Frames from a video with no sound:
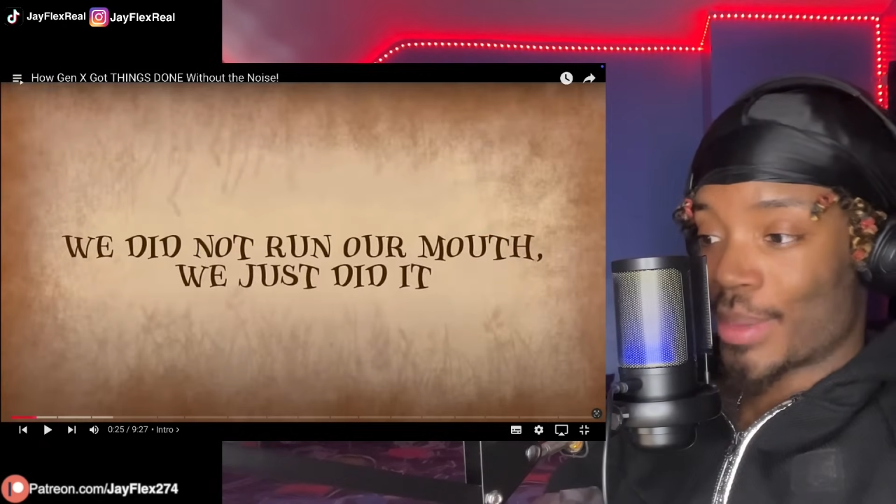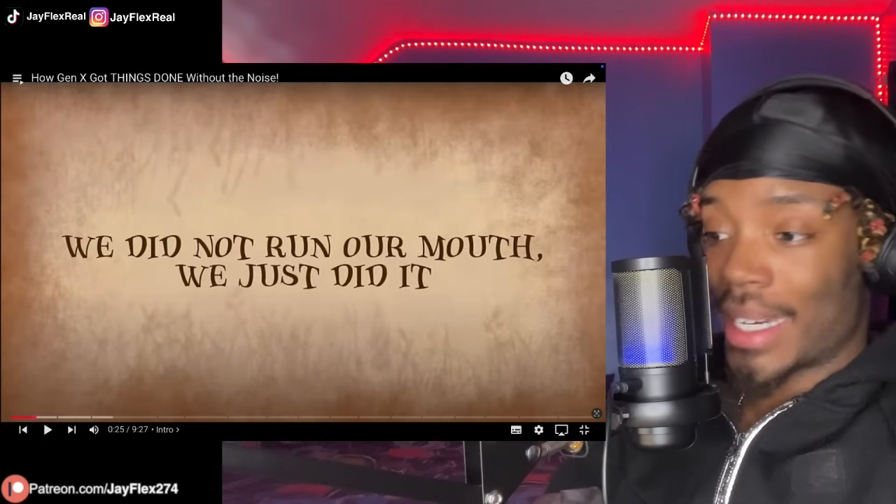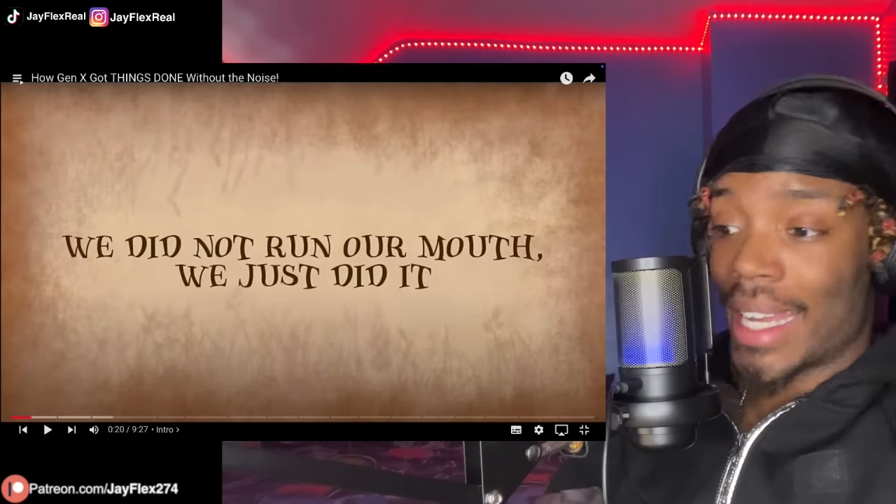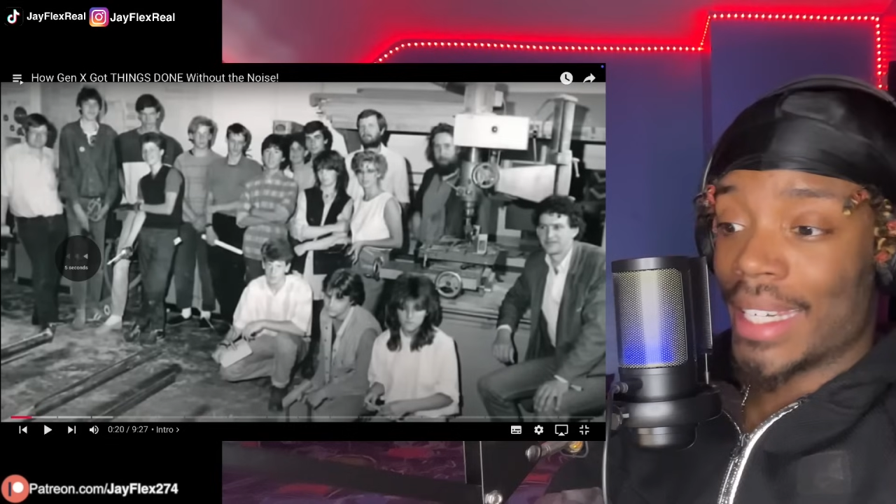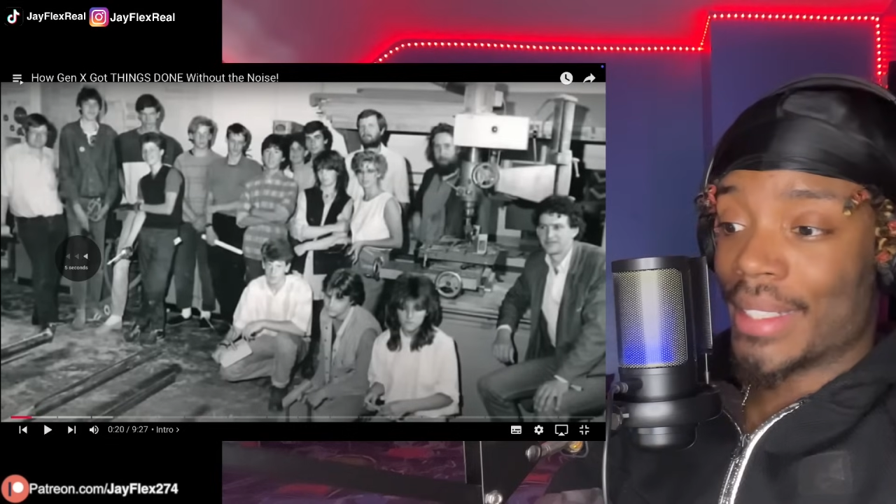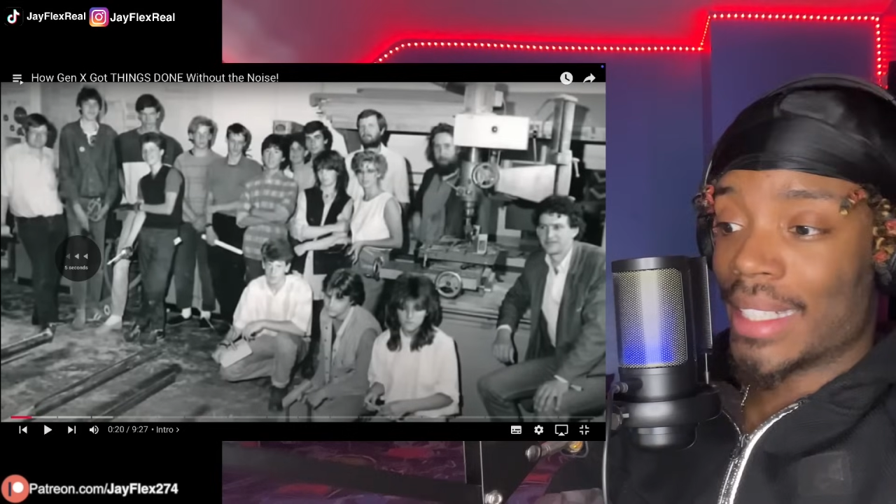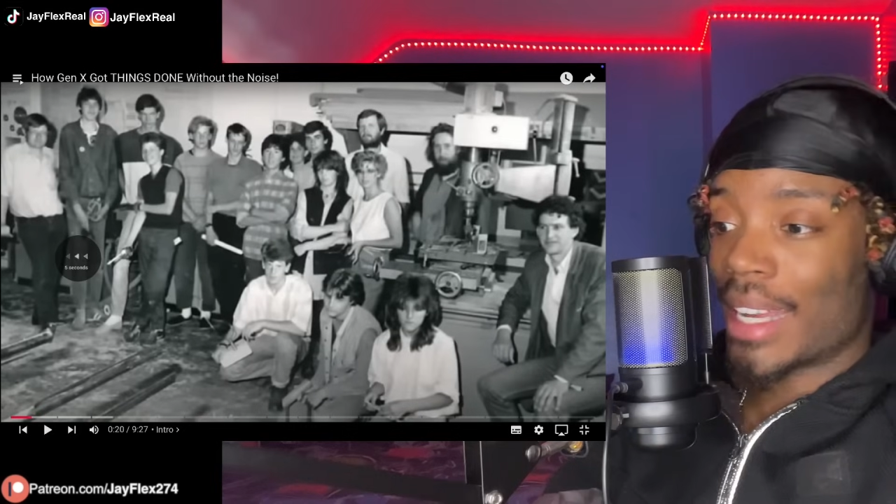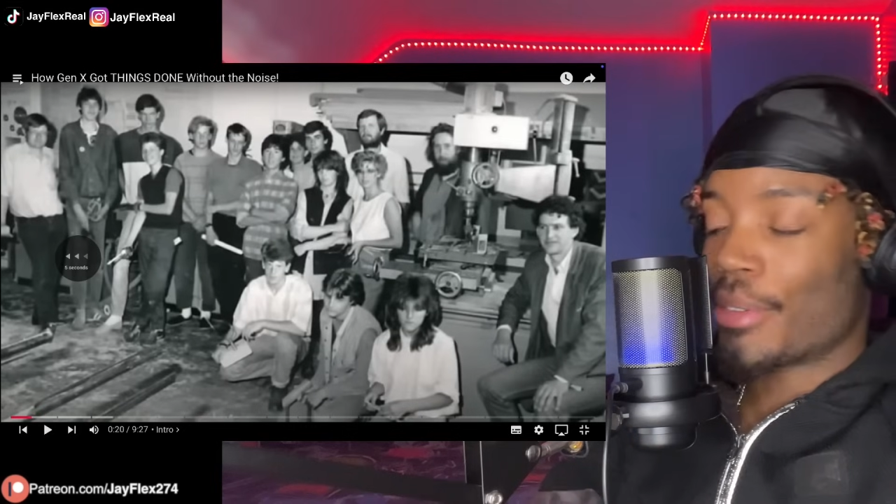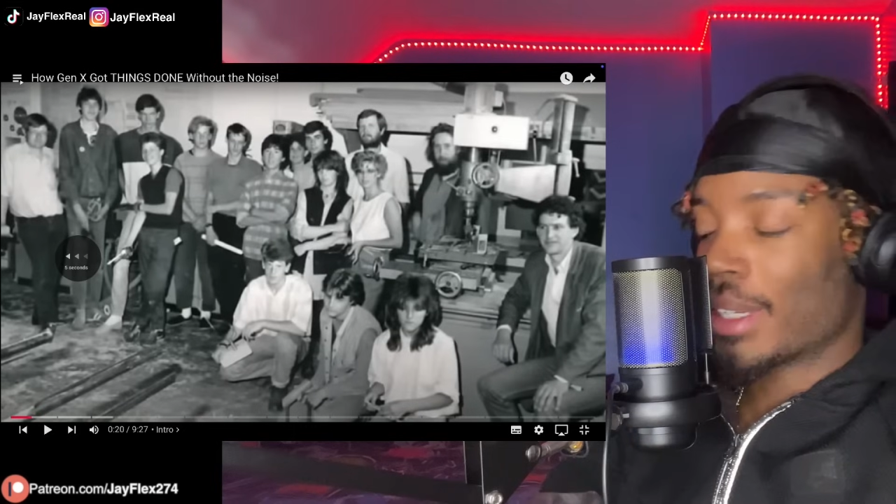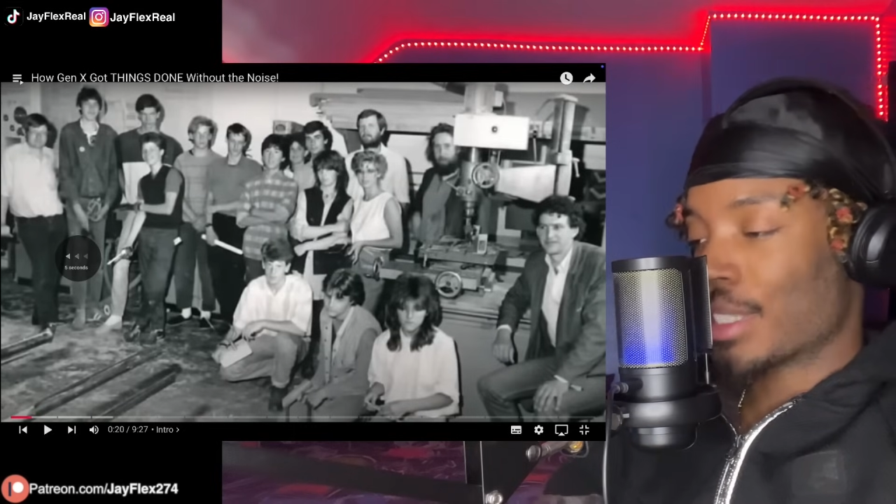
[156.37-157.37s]
man, I hear it. I
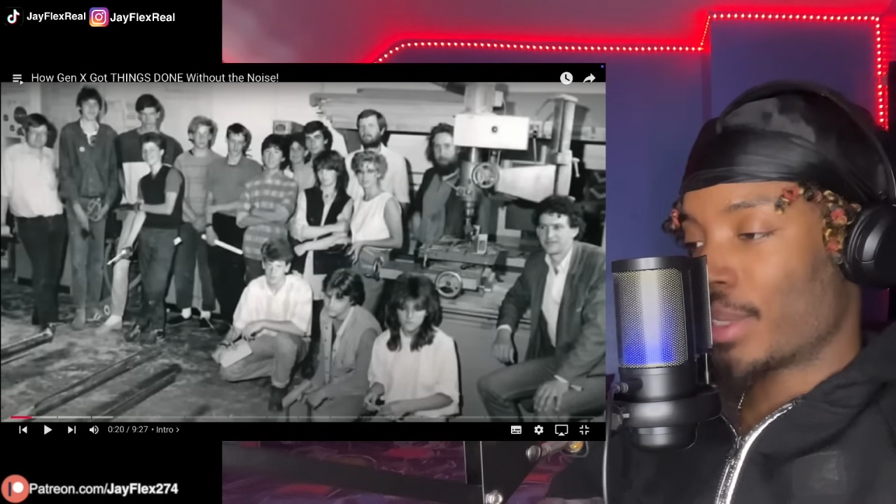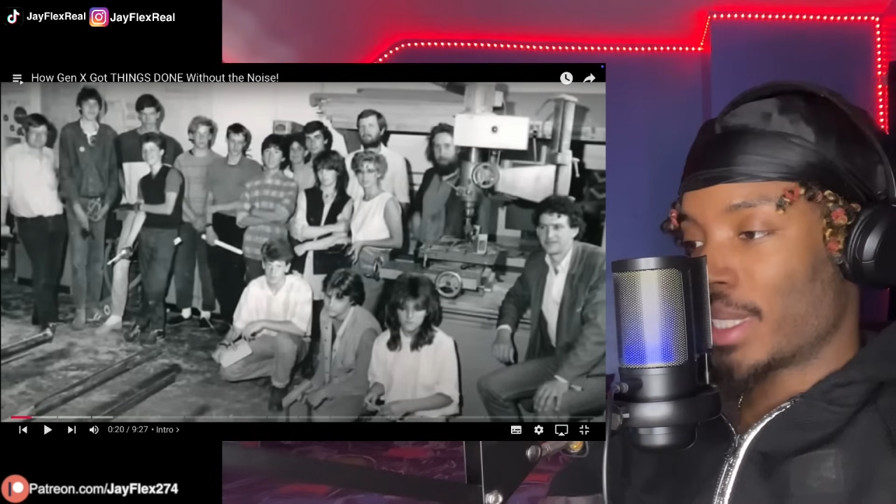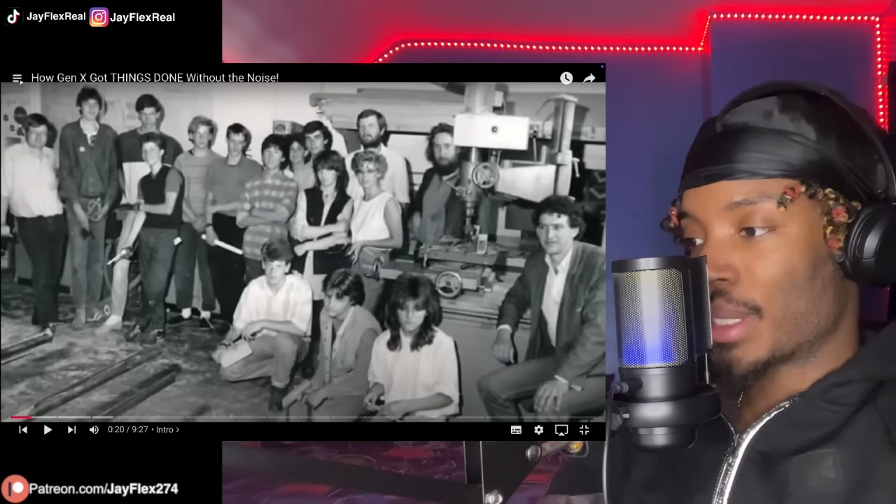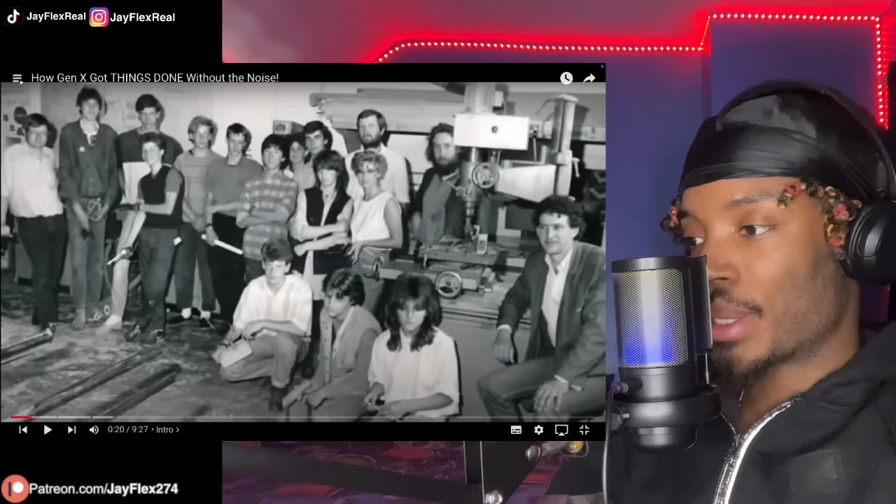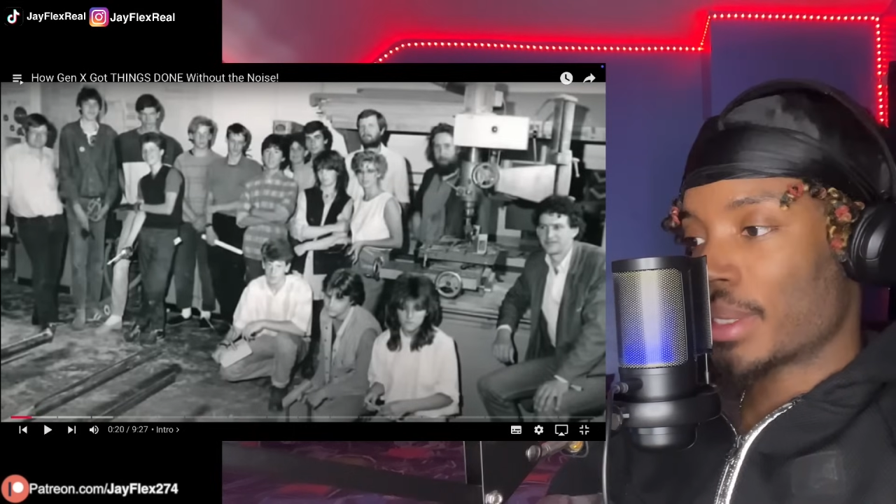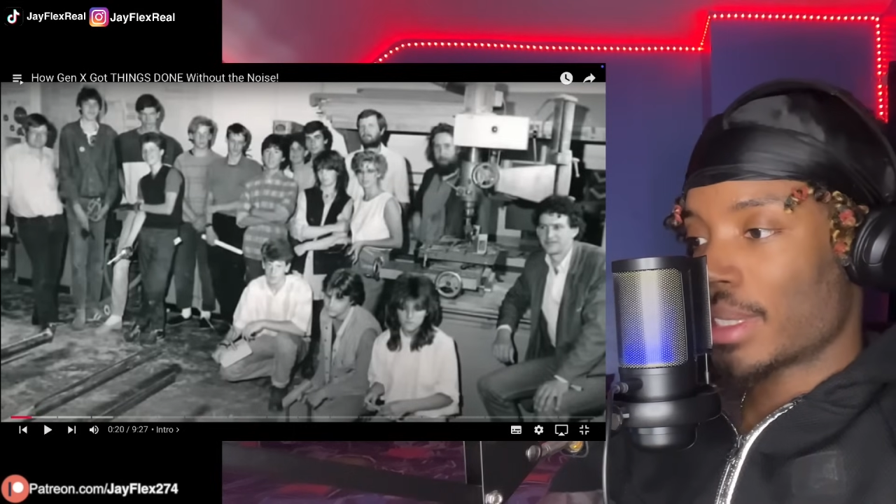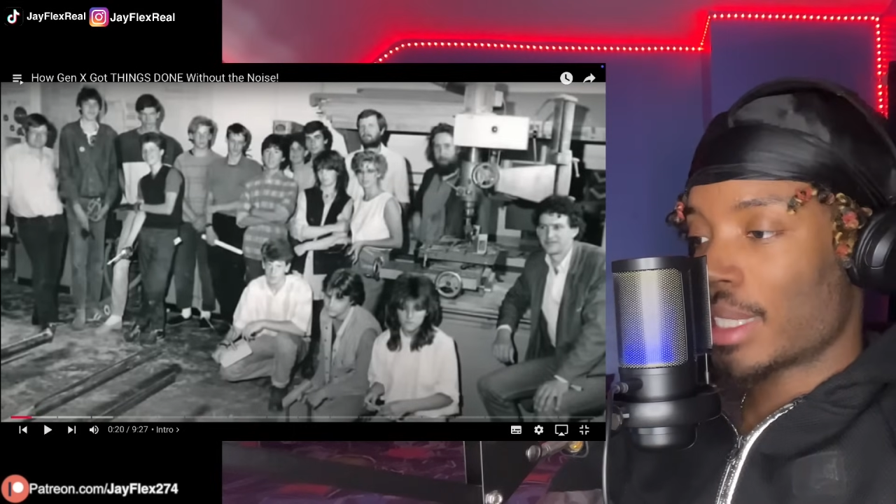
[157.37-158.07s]
think that's very true.